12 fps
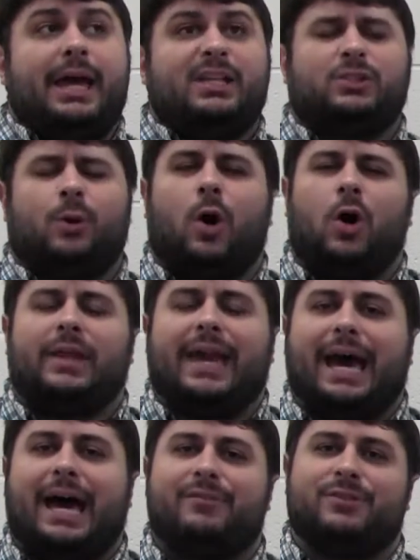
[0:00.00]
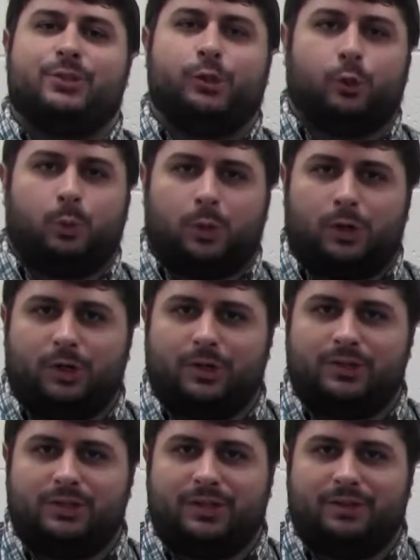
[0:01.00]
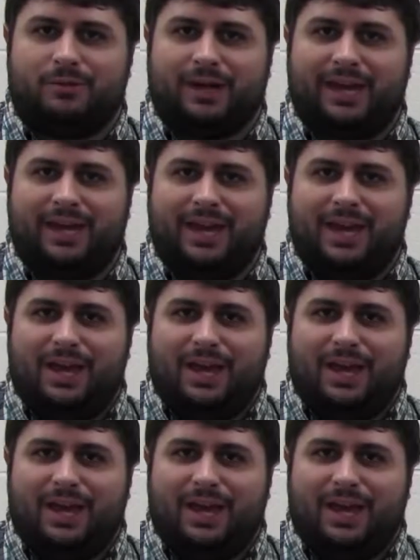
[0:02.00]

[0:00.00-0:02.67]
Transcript: and so all they have is your words, right?